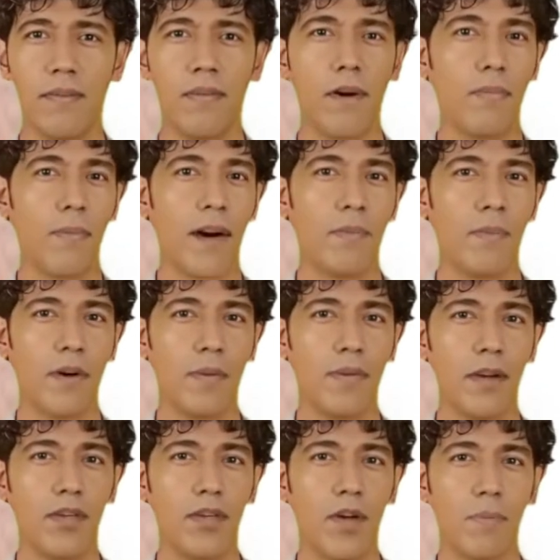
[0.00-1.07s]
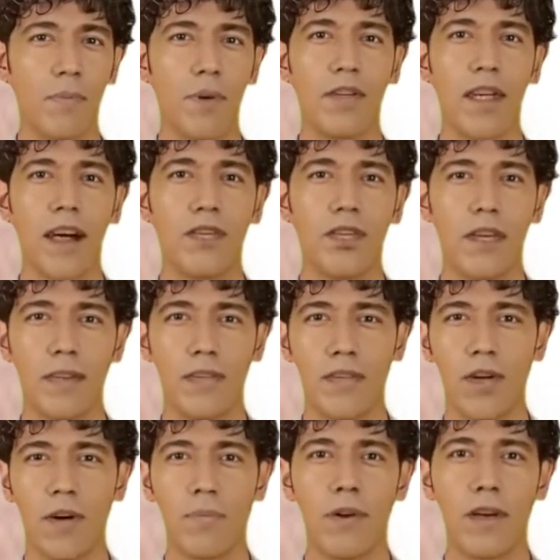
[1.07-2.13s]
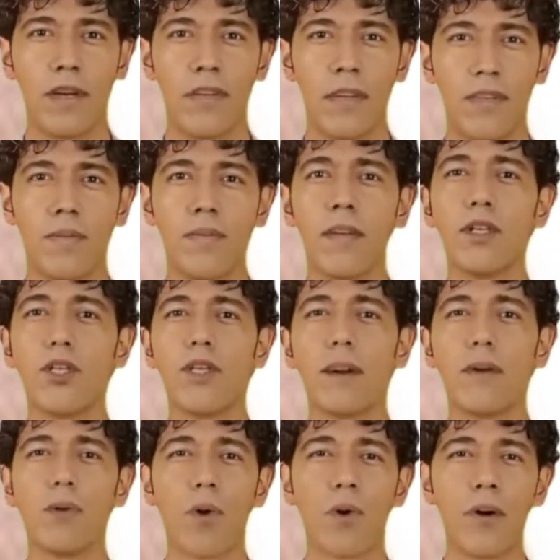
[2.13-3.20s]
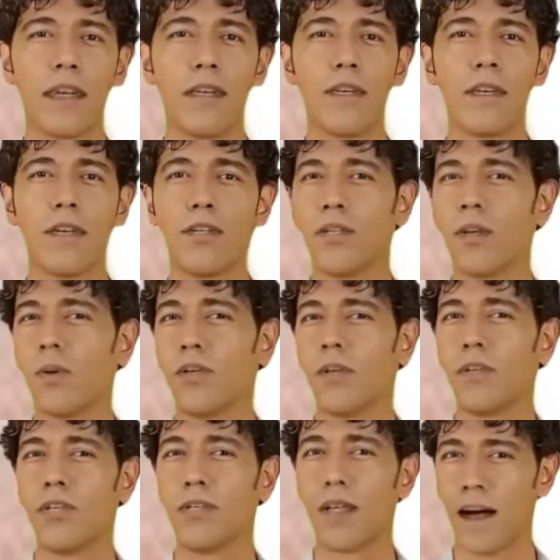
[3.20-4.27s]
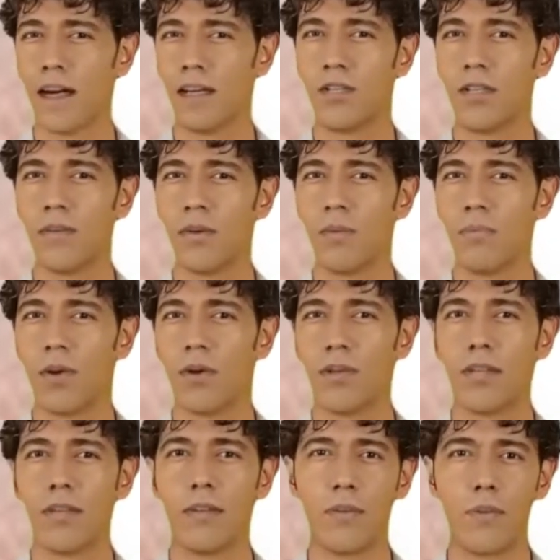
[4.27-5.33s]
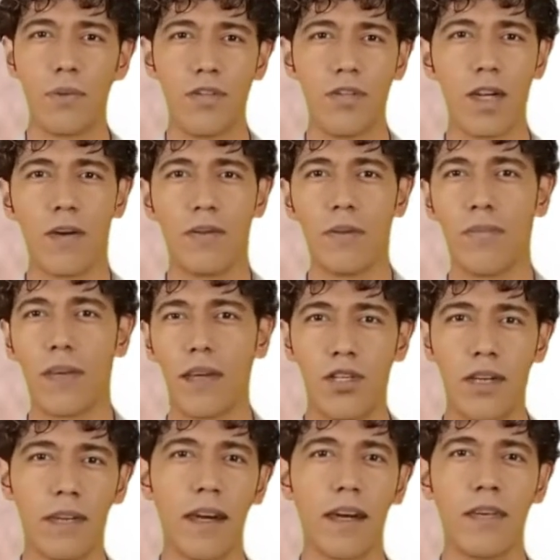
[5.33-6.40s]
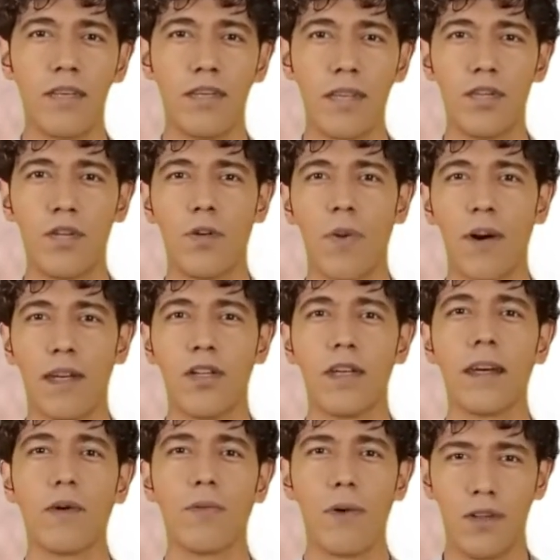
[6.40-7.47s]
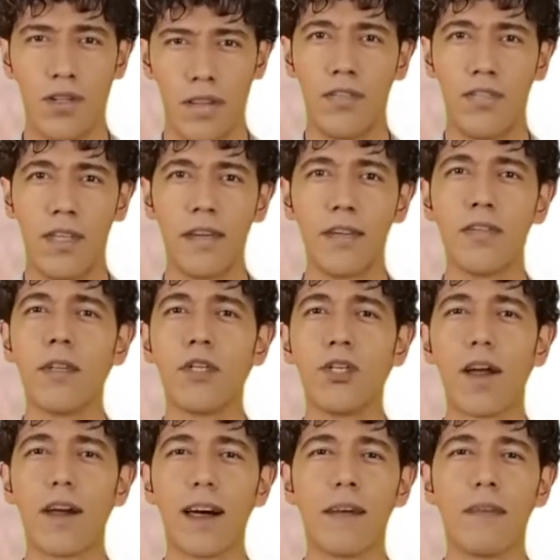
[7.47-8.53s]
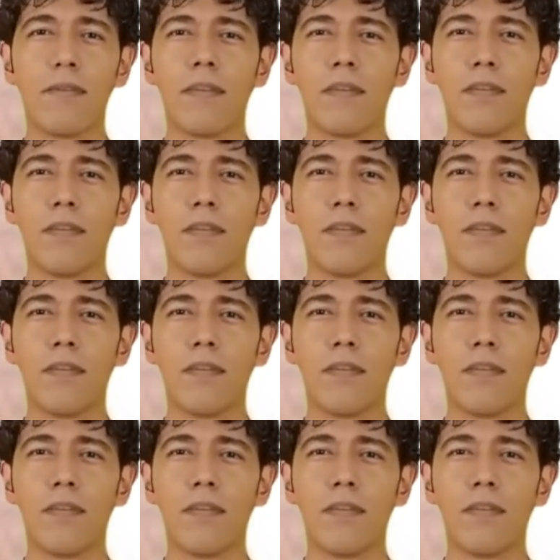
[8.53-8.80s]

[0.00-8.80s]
The people of interpretation interpreted this vision according to the social status of the person who saw the vision and the situation in which he sees the chicken,